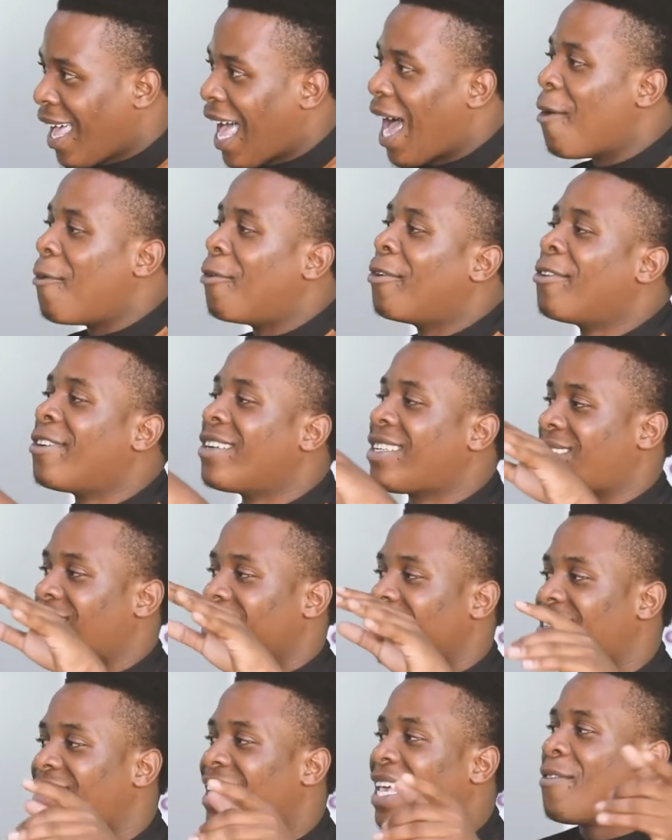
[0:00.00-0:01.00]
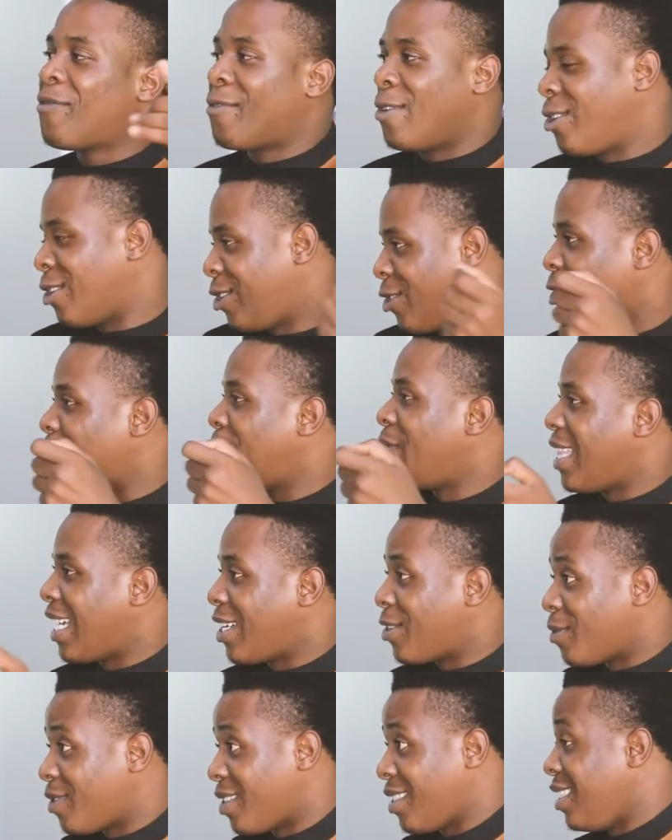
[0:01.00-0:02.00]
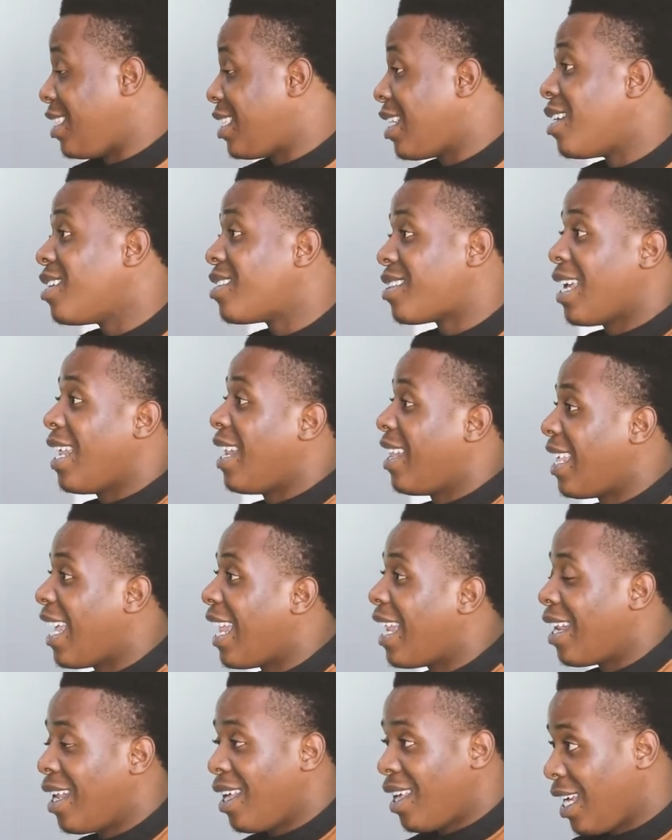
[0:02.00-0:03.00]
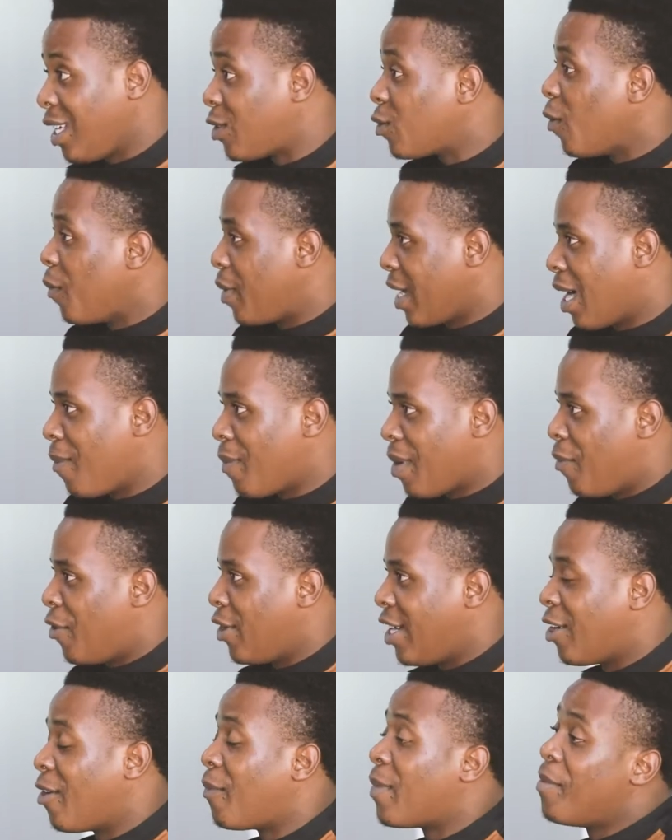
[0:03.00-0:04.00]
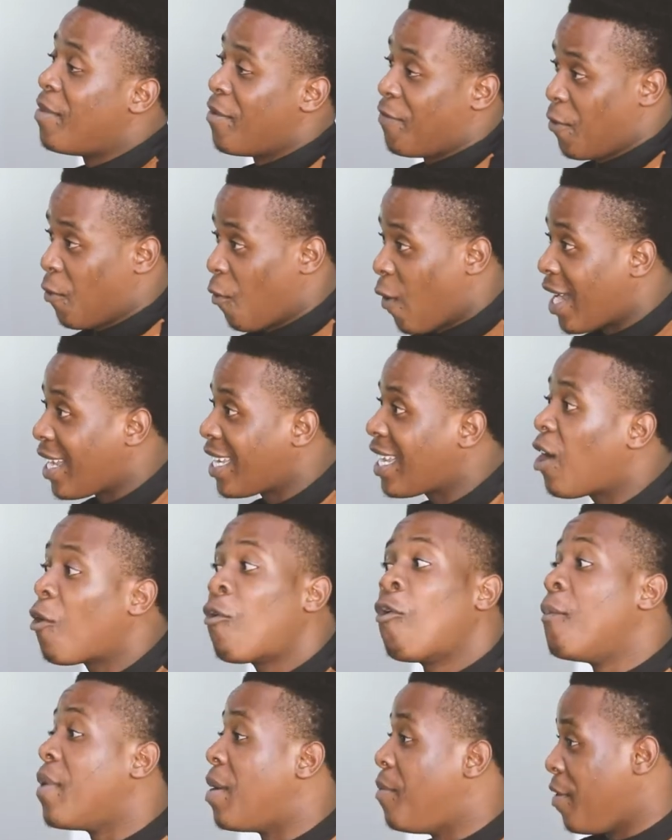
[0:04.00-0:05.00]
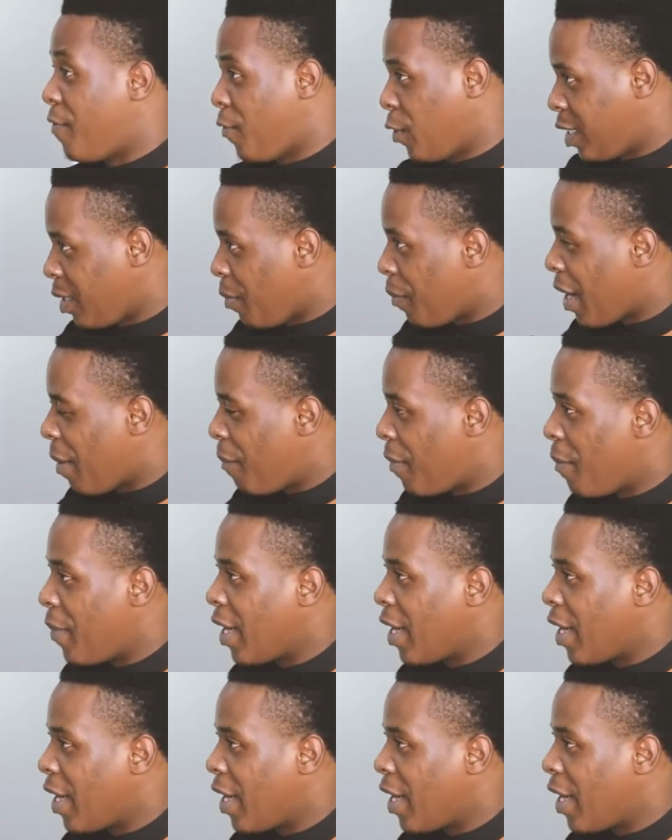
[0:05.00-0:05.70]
I will not say Photoshop that of Seychelles and then it will become a model maybe for Rwanda or maybe for Zimbabwe,